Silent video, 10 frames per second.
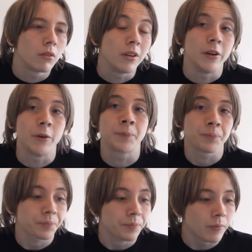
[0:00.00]
You know,
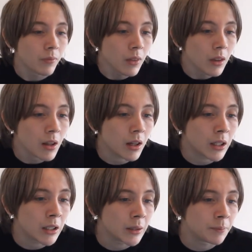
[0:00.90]

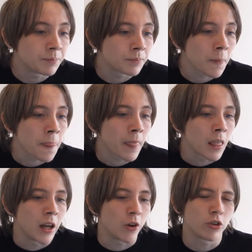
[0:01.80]
and
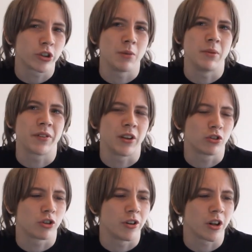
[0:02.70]
I always kind of make things
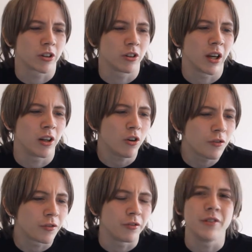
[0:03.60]
sound natural. I
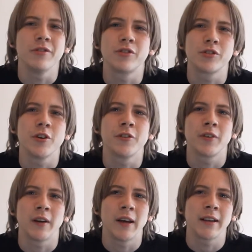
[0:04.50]
love written stuff.
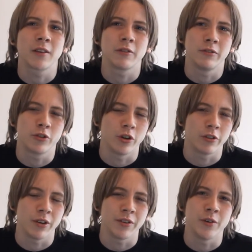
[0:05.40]
I liked
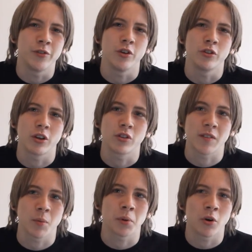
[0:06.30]
doing written reviews. I used to
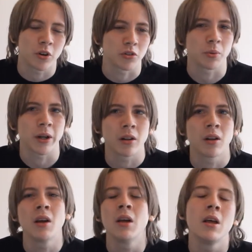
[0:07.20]
have a blog as well,
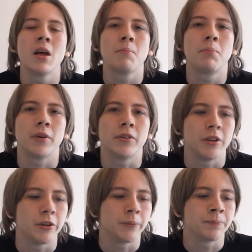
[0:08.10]
but you
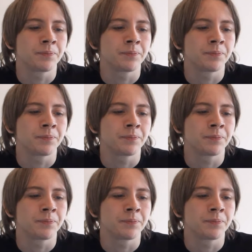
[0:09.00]
know,